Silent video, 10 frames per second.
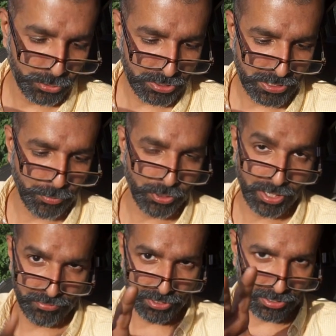this
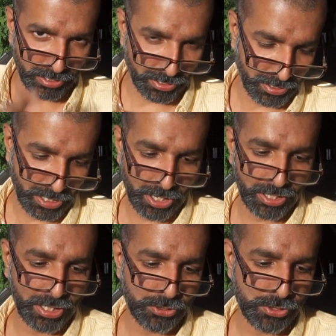demographic, their
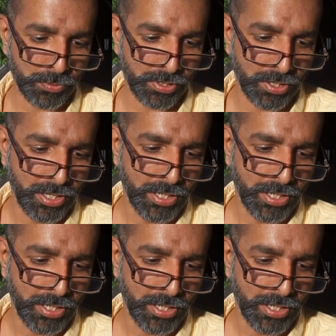target customer,